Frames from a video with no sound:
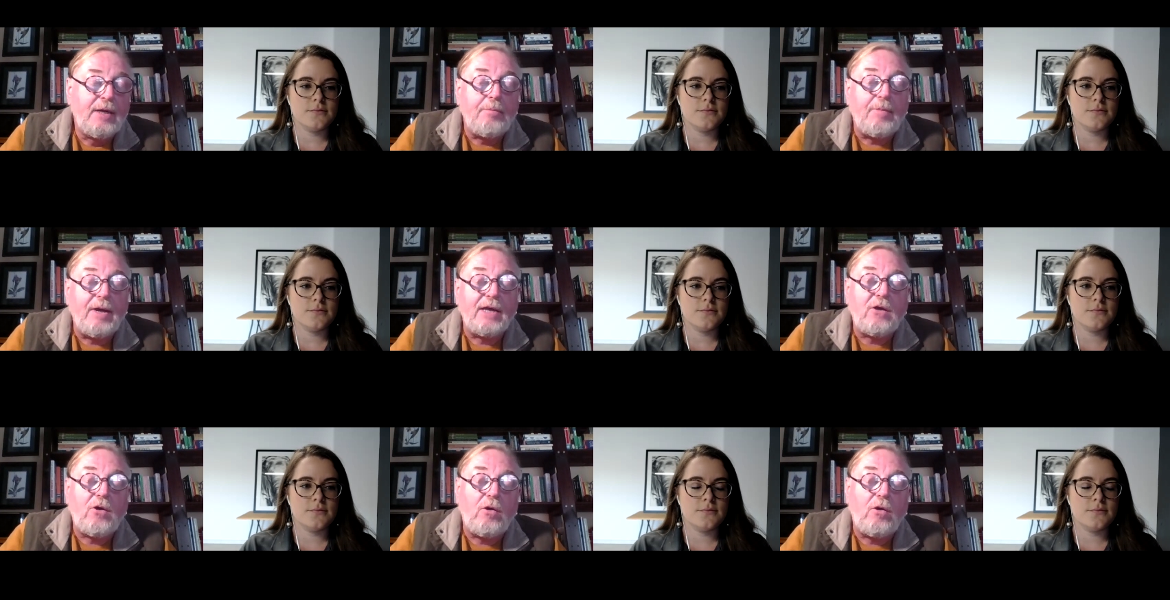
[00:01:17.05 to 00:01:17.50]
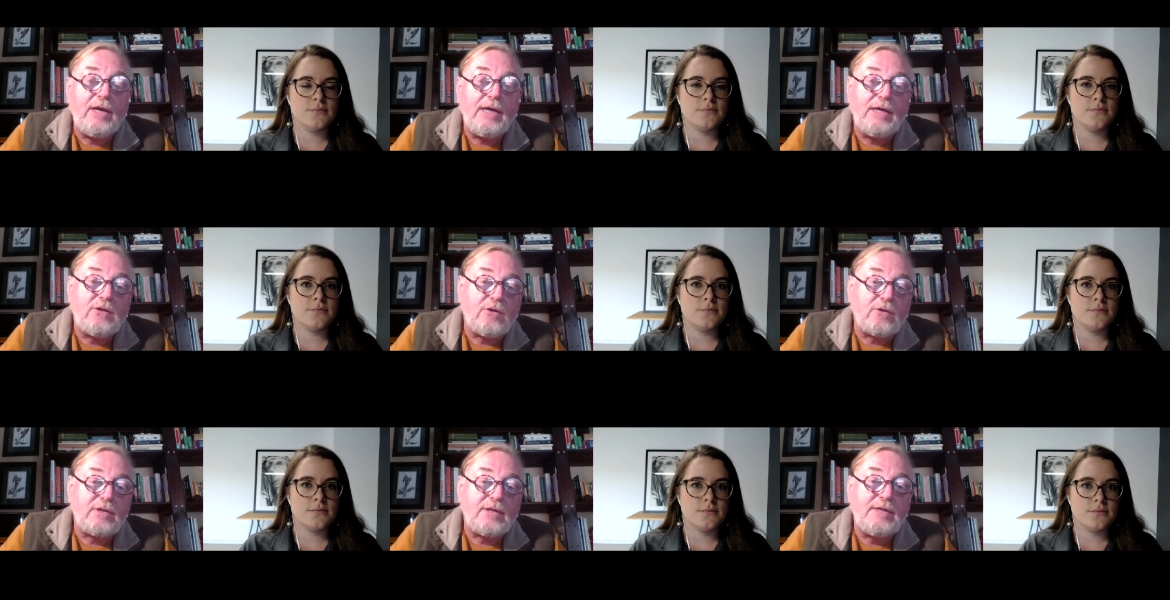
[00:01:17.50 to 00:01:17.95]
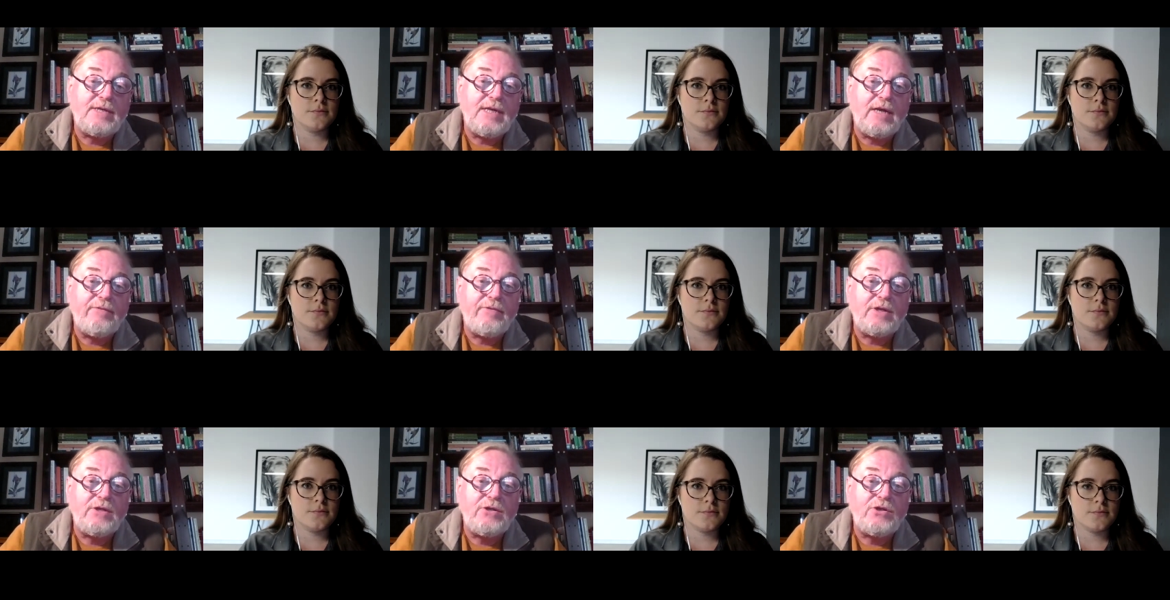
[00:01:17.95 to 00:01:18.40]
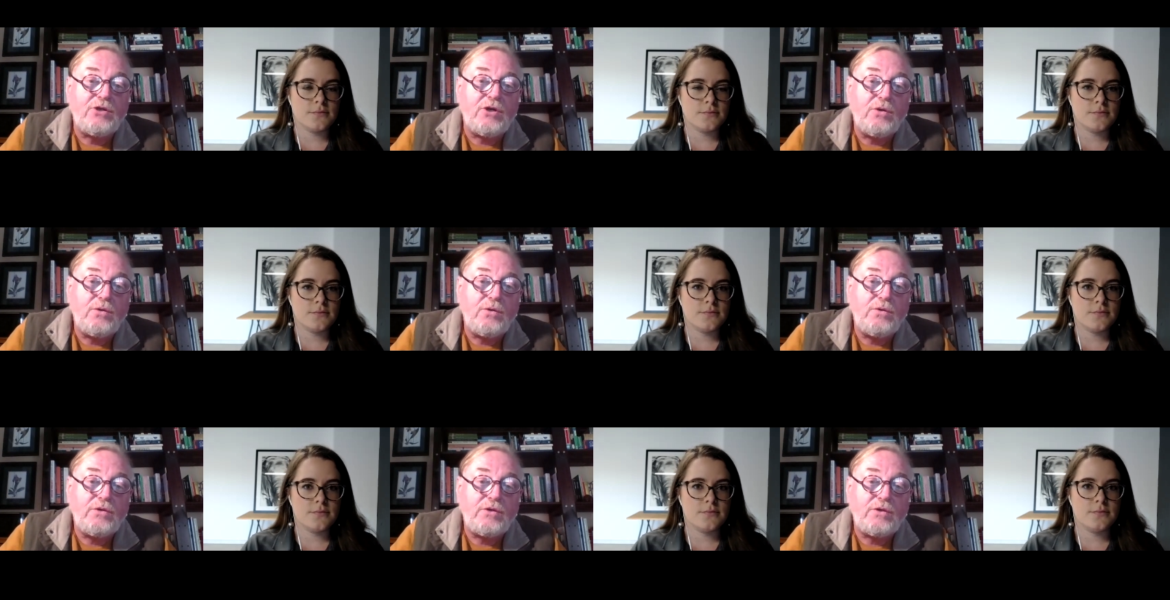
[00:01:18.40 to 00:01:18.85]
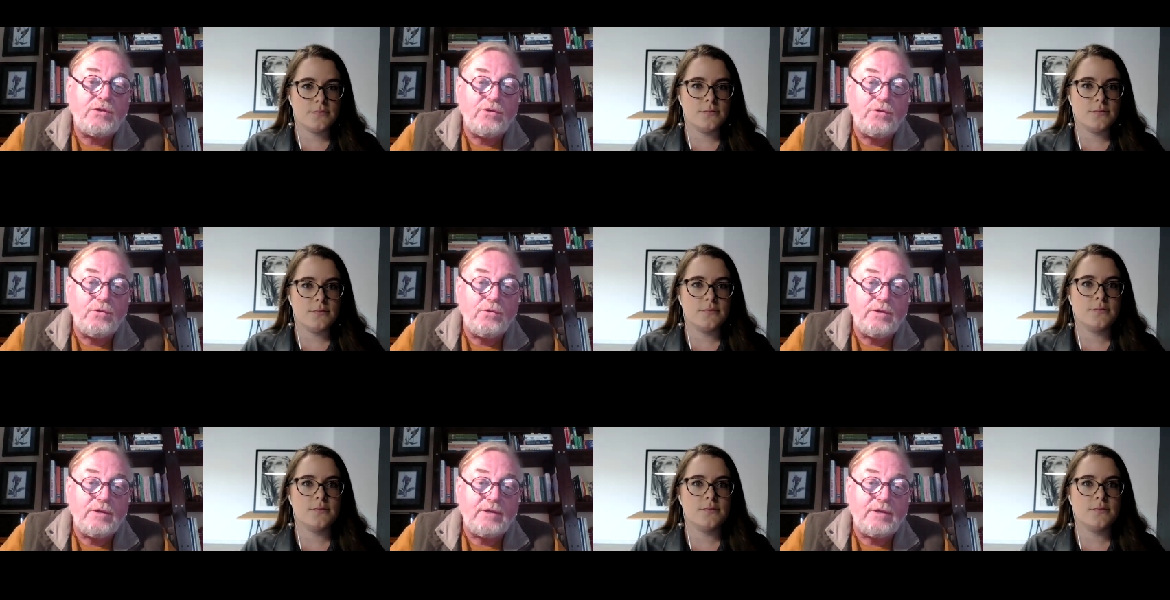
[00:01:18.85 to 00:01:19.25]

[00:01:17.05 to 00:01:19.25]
Speaker 1: my colleague, Dr. David Jones, who